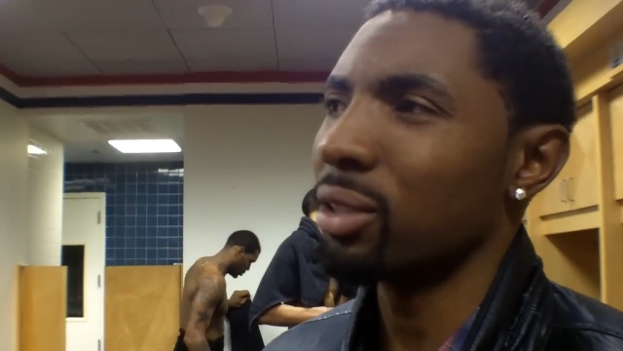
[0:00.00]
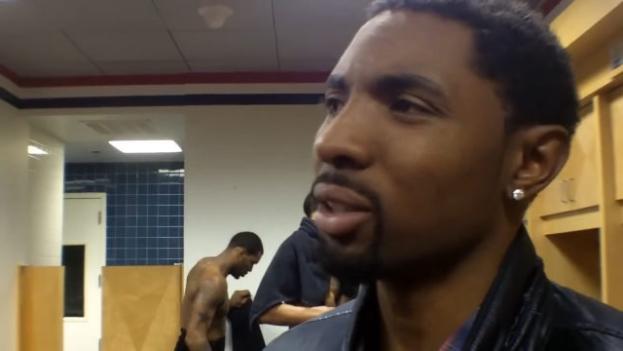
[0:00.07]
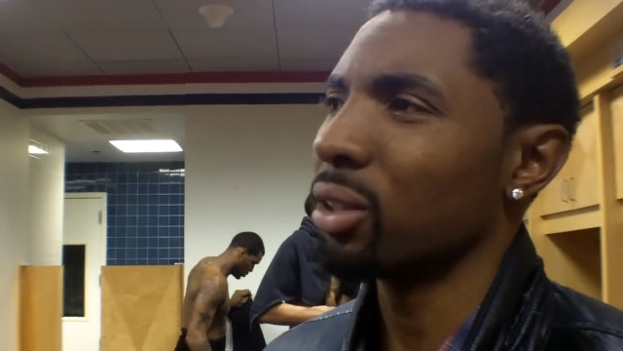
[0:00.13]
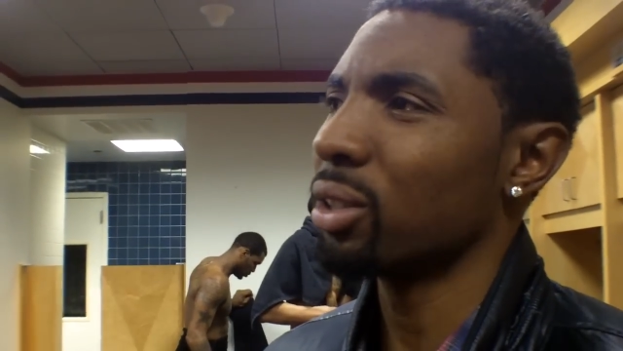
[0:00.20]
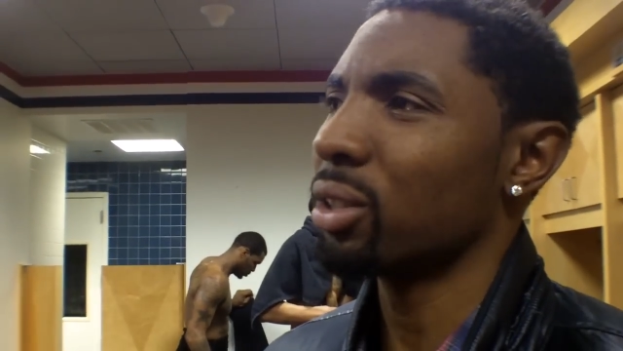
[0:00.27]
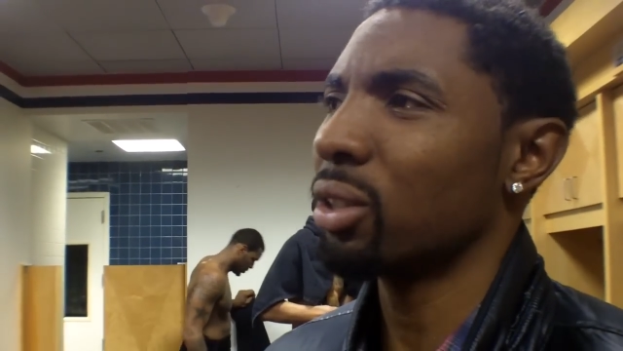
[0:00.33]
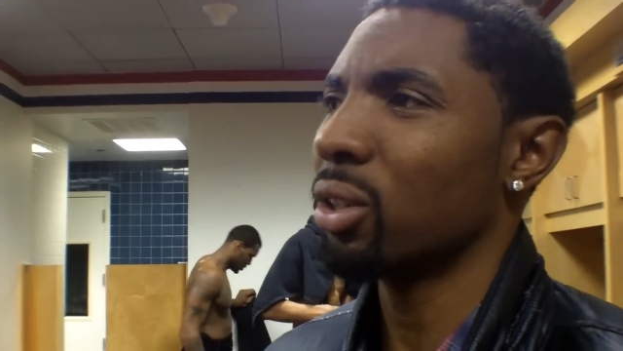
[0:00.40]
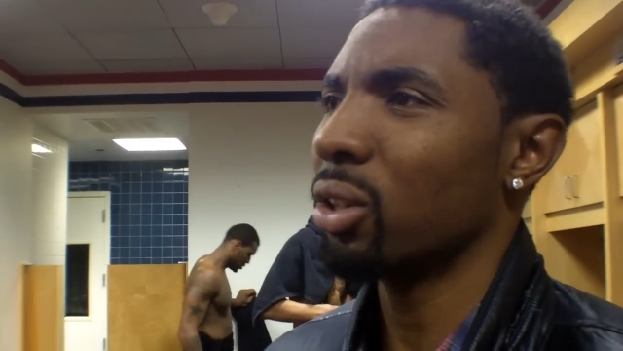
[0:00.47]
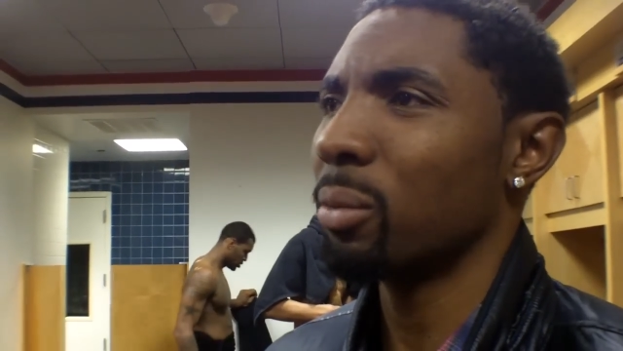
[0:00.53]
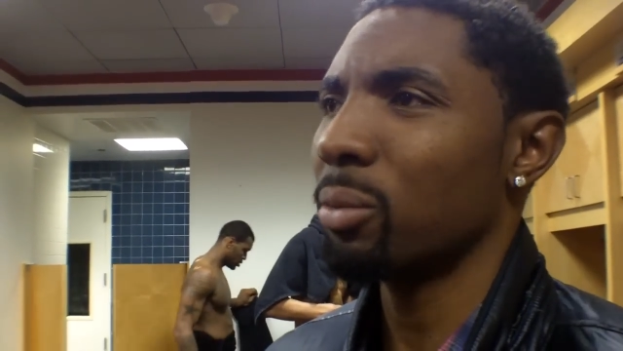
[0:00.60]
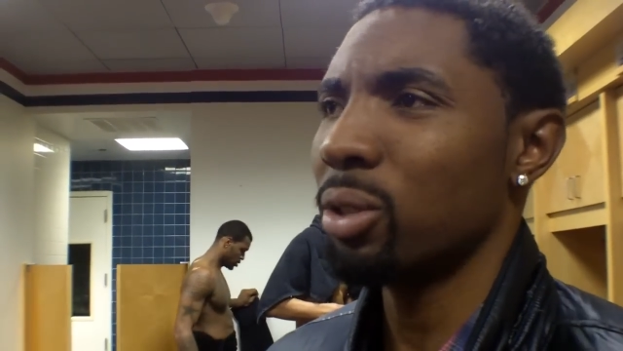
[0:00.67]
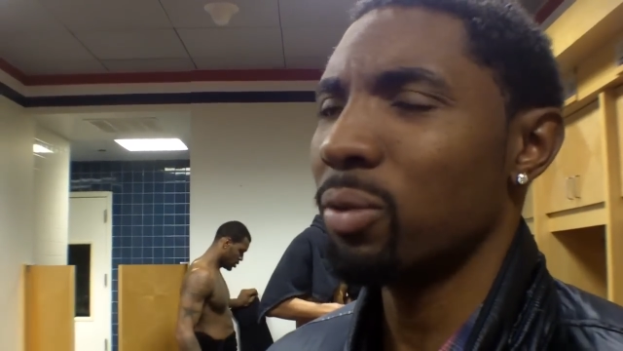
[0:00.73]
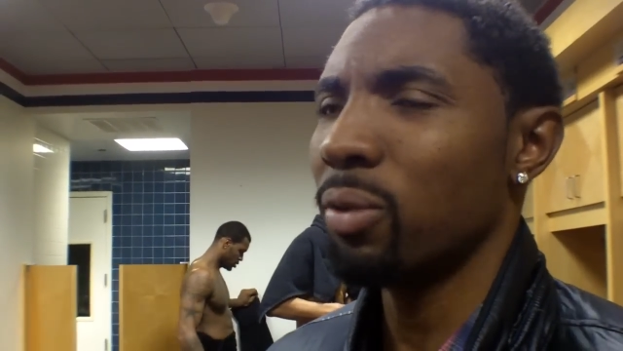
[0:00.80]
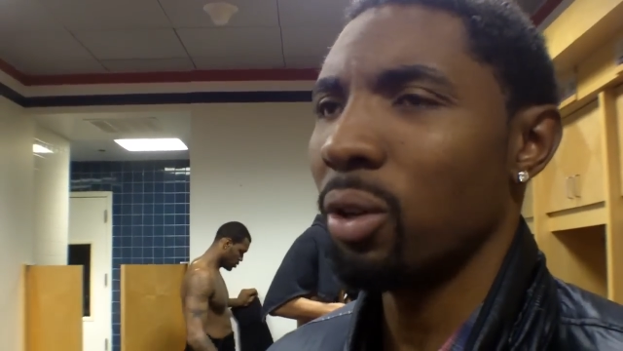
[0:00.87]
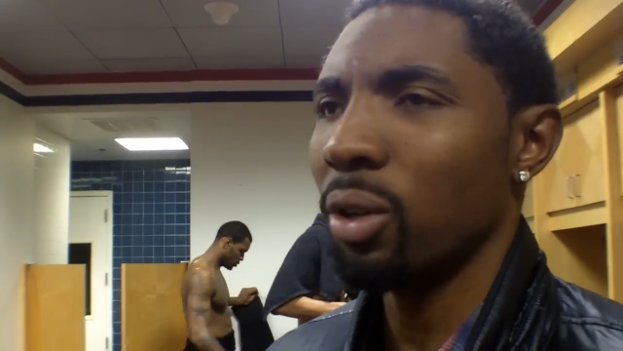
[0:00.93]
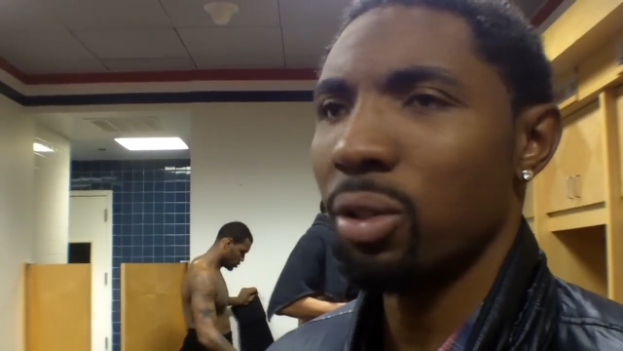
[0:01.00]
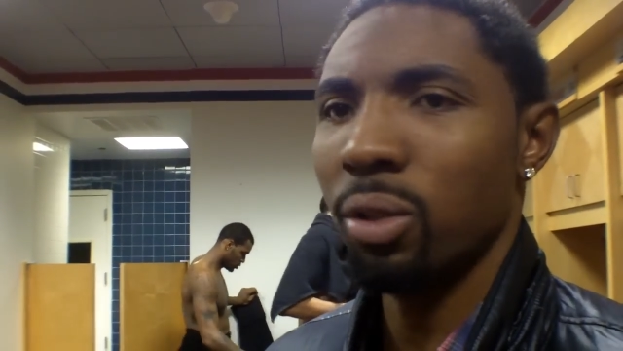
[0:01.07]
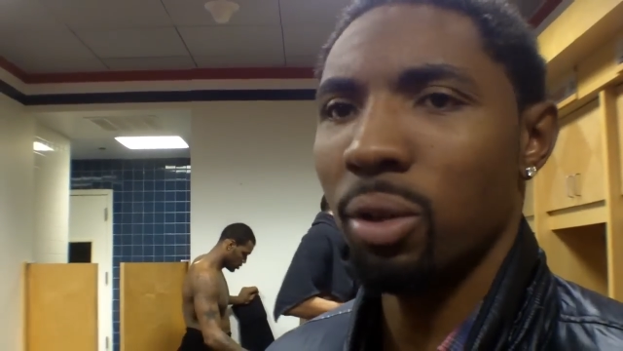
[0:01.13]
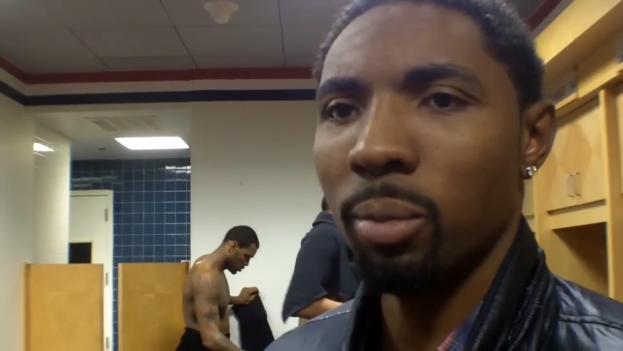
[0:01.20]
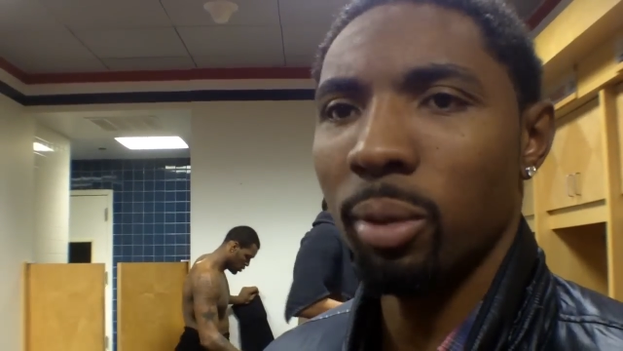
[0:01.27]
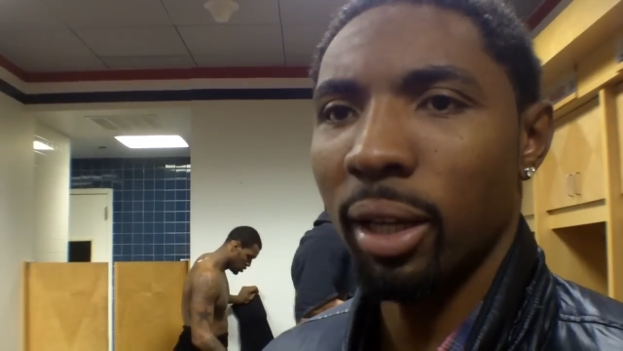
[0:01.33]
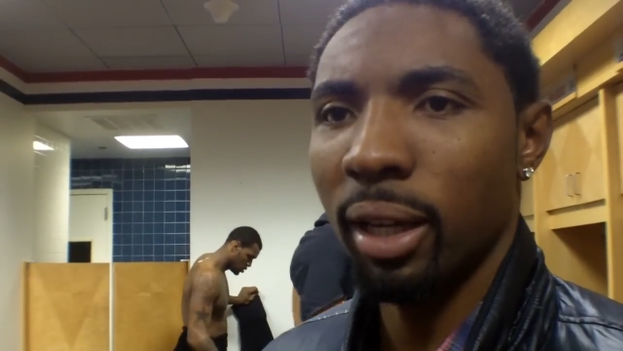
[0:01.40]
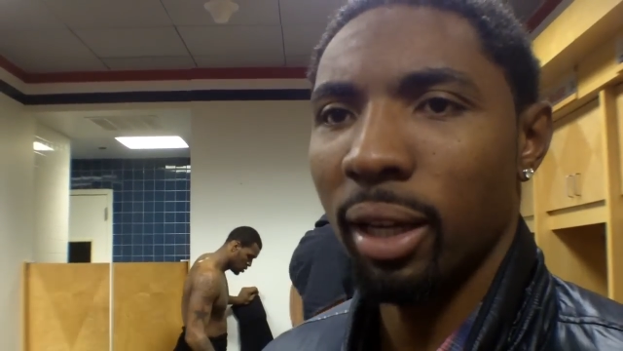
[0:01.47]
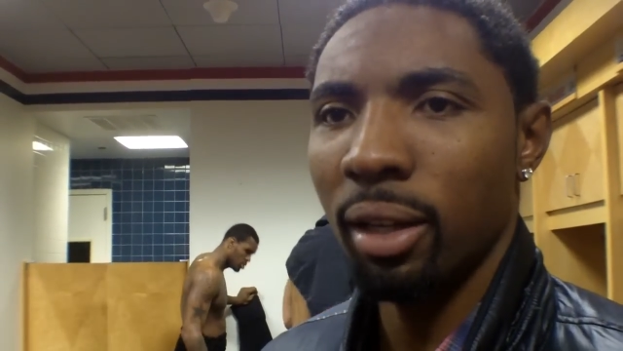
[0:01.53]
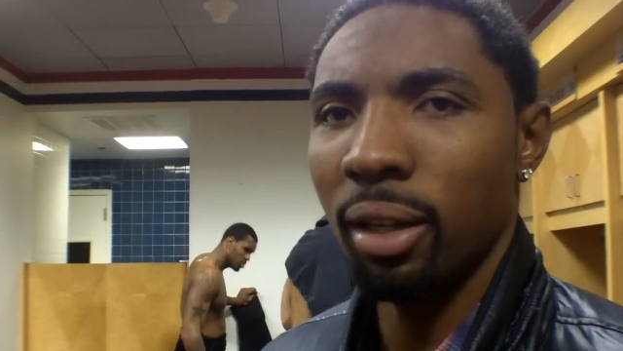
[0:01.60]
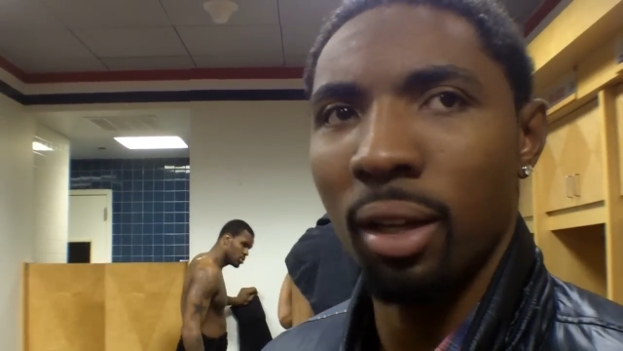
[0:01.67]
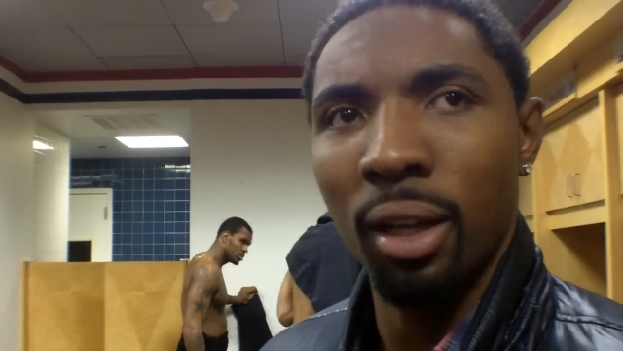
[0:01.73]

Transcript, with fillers: So I just told him, just focus on playing,